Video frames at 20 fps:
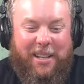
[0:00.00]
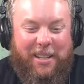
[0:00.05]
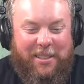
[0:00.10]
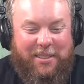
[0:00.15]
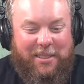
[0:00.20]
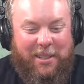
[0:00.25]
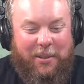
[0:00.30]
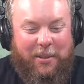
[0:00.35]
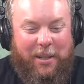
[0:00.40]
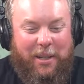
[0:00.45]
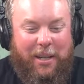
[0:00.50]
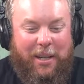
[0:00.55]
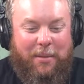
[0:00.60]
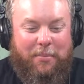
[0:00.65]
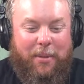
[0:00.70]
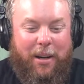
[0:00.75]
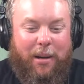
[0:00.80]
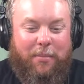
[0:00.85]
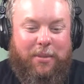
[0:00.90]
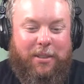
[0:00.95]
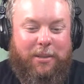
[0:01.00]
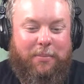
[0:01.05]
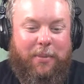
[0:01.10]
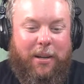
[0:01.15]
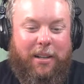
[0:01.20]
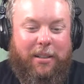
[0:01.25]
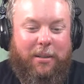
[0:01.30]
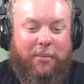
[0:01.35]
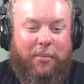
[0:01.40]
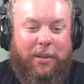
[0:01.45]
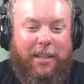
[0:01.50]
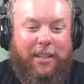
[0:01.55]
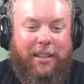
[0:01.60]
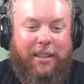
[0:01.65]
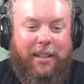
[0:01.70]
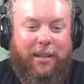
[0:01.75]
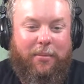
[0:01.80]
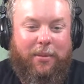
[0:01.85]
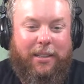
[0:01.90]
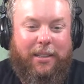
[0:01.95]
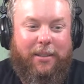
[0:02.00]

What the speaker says: So he bought me this bottle of Hibiki, and I'm like,